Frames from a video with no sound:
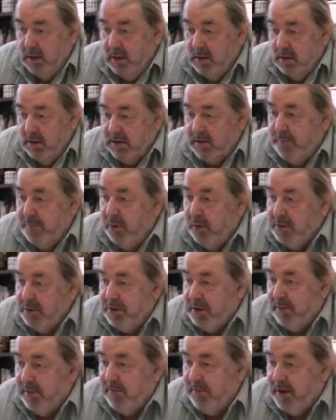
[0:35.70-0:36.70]
supported
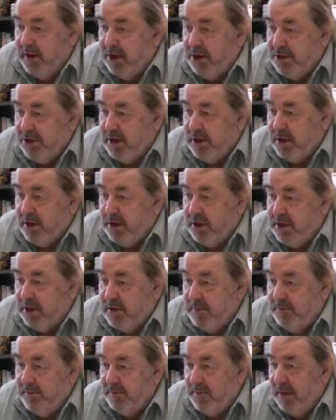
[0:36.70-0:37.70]
him financially on it,
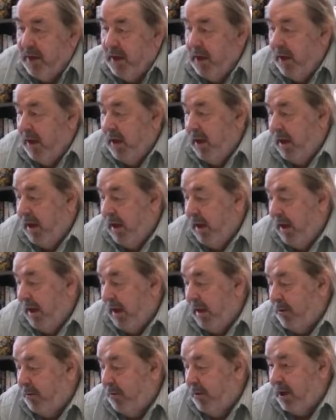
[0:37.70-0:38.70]

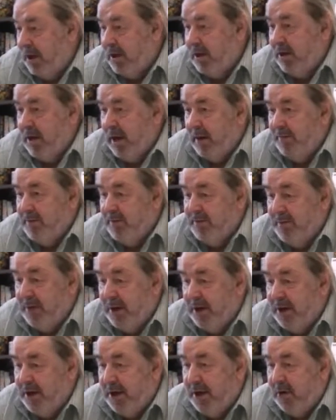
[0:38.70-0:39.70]
and we ended up
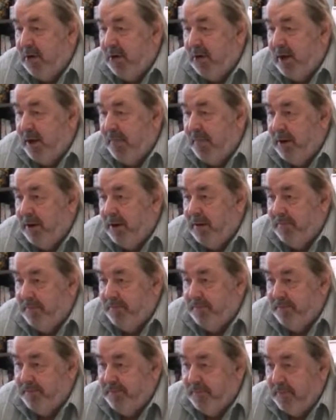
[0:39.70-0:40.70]
starting our own company
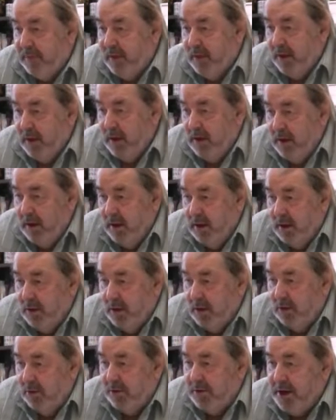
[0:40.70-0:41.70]

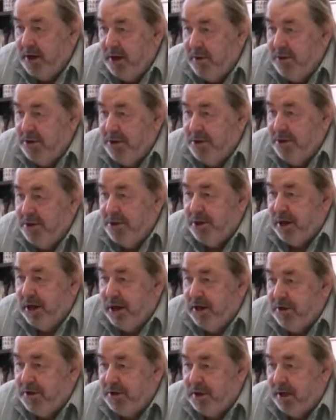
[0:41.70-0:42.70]
called Heritage
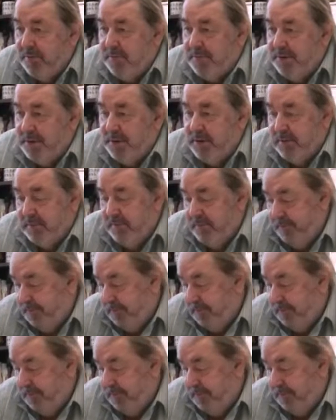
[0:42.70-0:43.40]
Glass Sculptures.